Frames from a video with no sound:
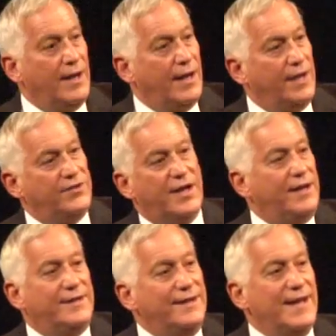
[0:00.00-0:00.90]
And he said
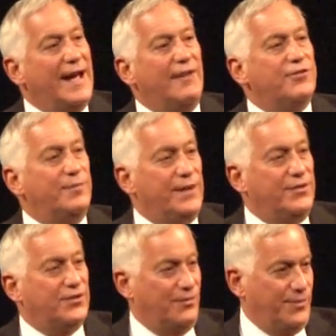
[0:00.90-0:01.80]
it didn't have to be
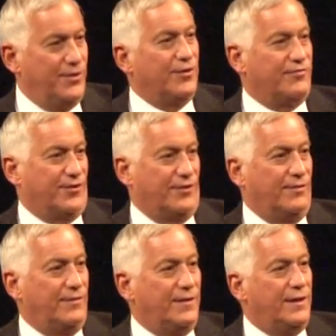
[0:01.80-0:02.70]
so beautiful.
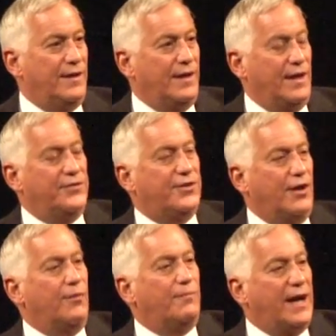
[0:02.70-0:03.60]
And
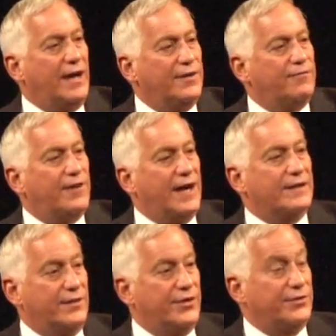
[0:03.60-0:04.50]
so by the
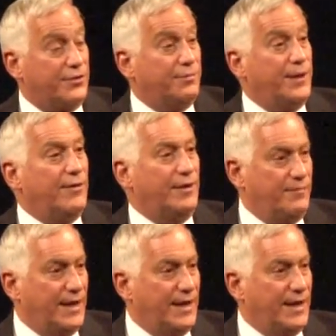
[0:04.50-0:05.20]
fact that there's a spirit